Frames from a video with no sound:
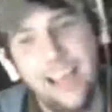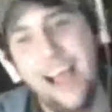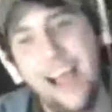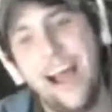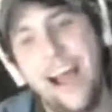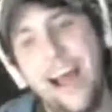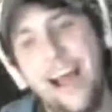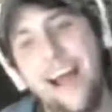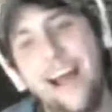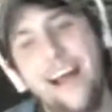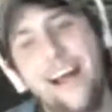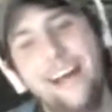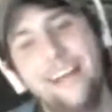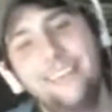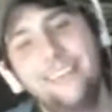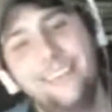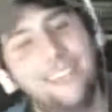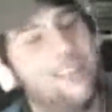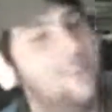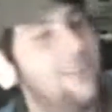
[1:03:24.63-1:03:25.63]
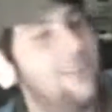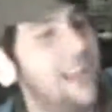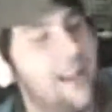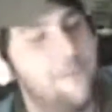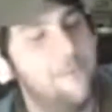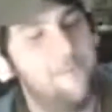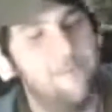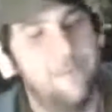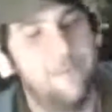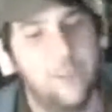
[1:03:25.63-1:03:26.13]

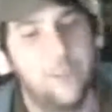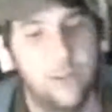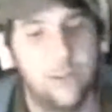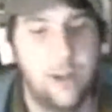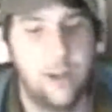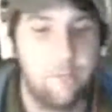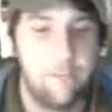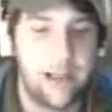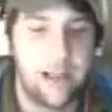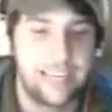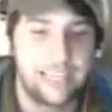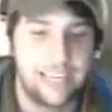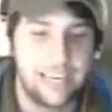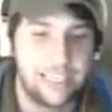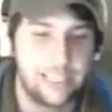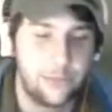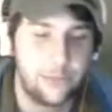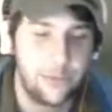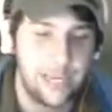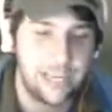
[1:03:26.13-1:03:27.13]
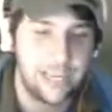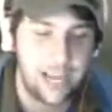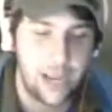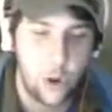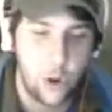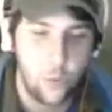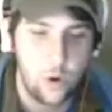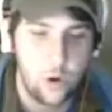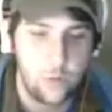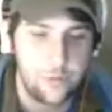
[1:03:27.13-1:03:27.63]
Come back next week.
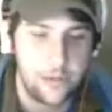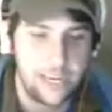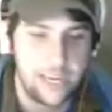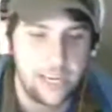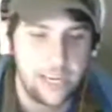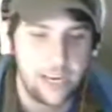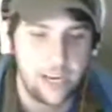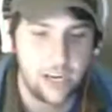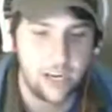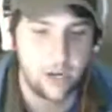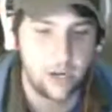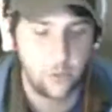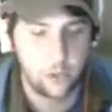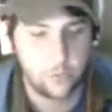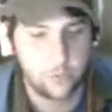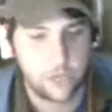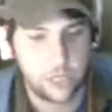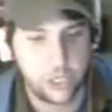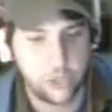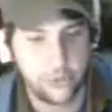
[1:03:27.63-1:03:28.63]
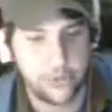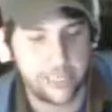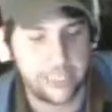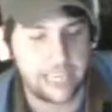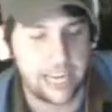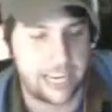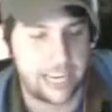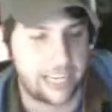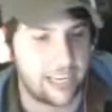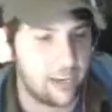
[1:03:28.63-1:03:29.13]
We'll be here. We're
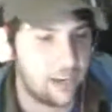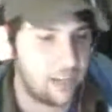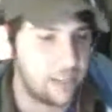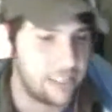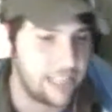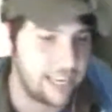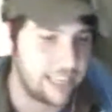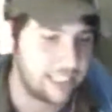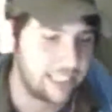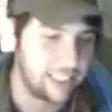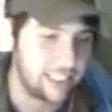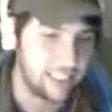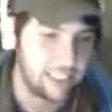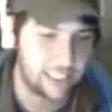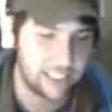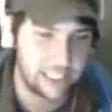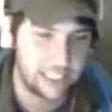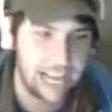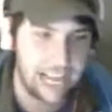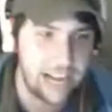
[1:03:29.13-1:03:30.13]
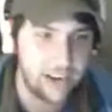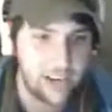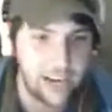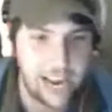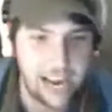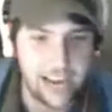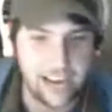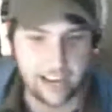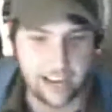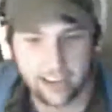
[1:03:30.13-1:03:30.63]
doing TechItAll next
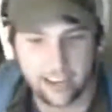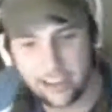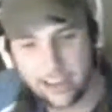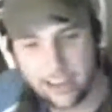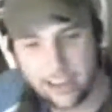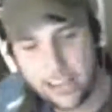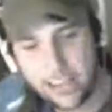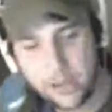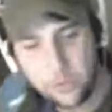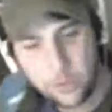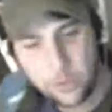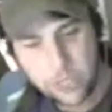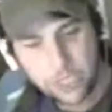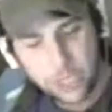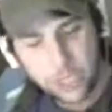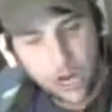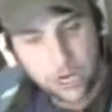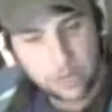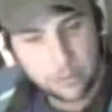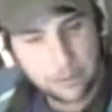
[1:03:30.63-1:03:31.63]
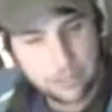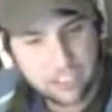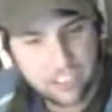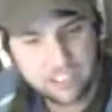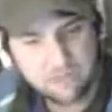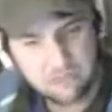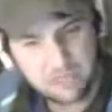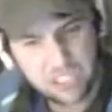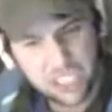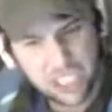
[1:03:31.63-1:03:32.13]
Saturday. And we'll talk about
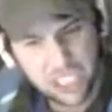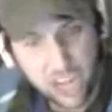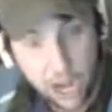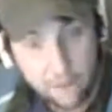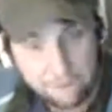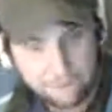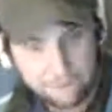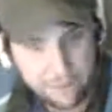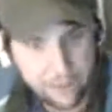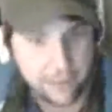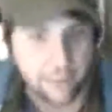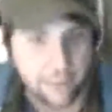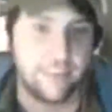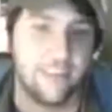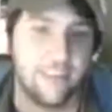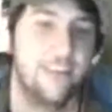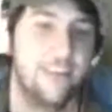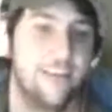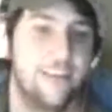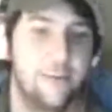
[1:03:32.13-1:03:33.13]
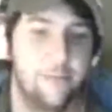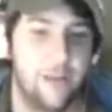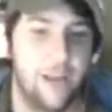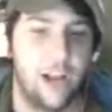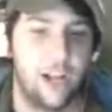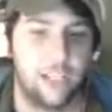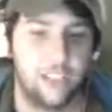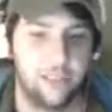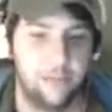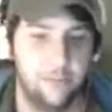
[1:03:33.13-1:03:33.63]
some stuff. It'll be
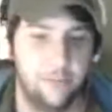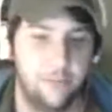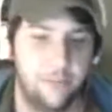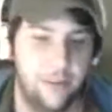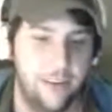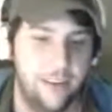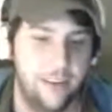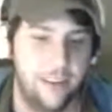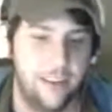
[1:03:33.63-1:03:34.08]
awesome.